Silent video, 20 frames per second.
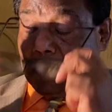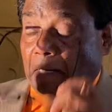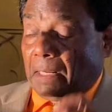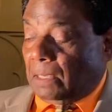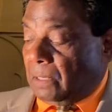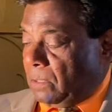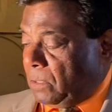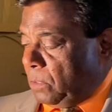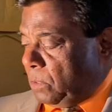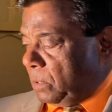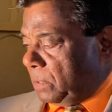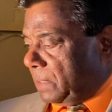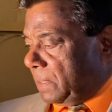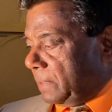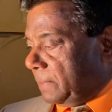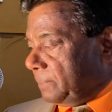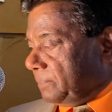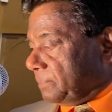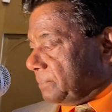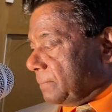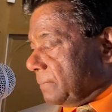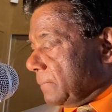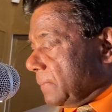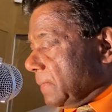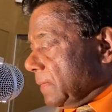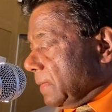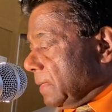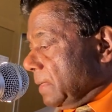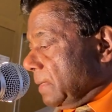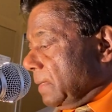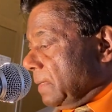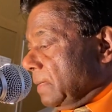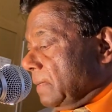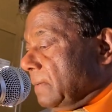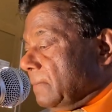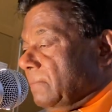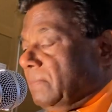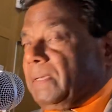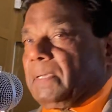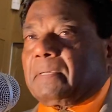Hallelujah.
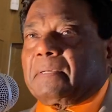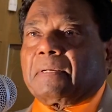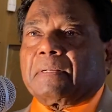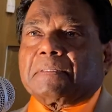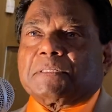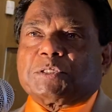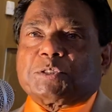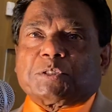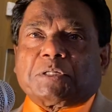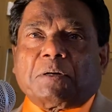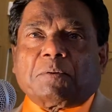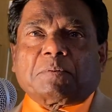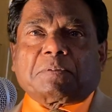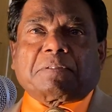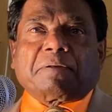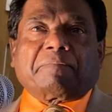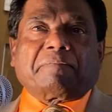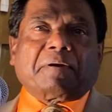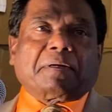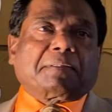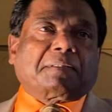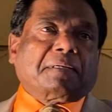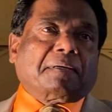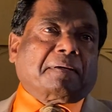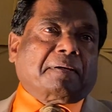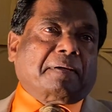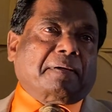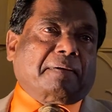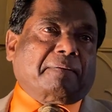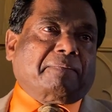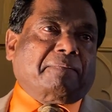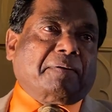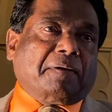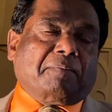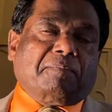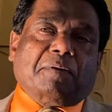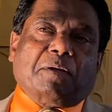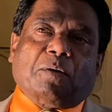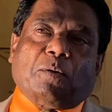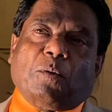We can shout the victory
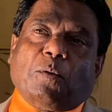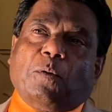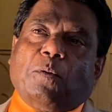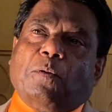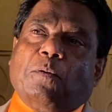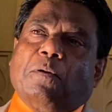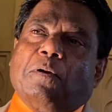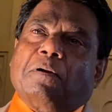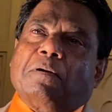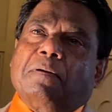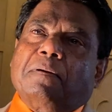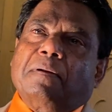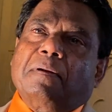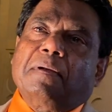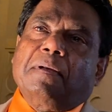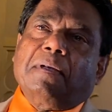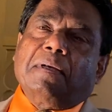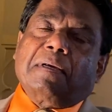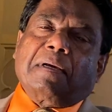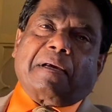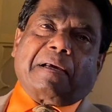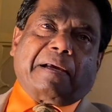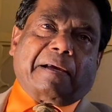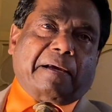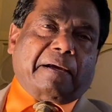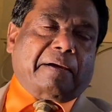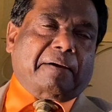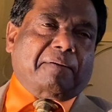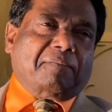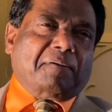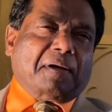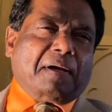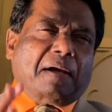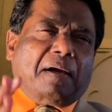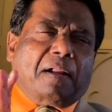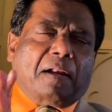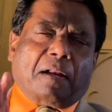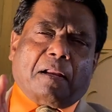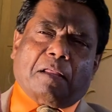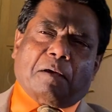when we all have a
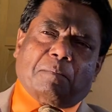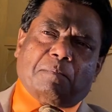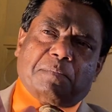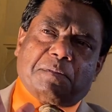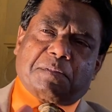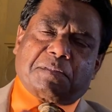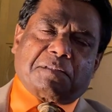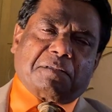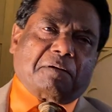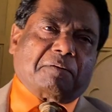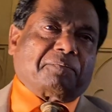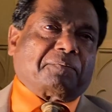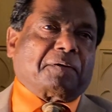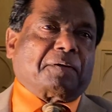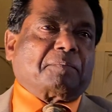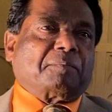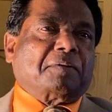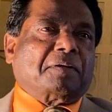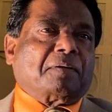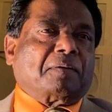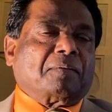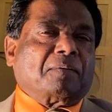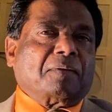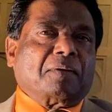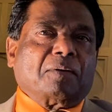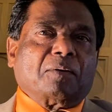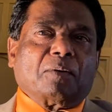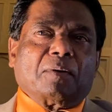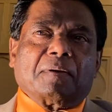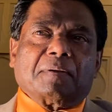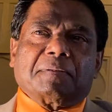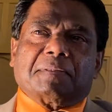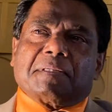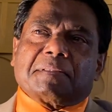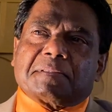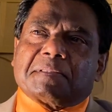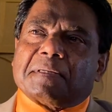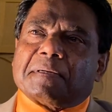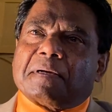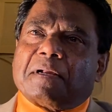glimpse of Him.
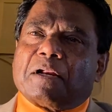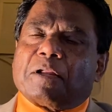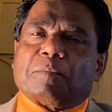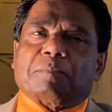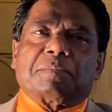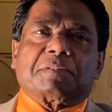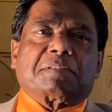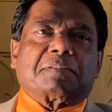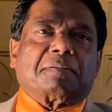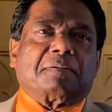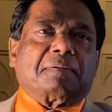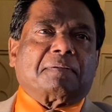Just a glimpse.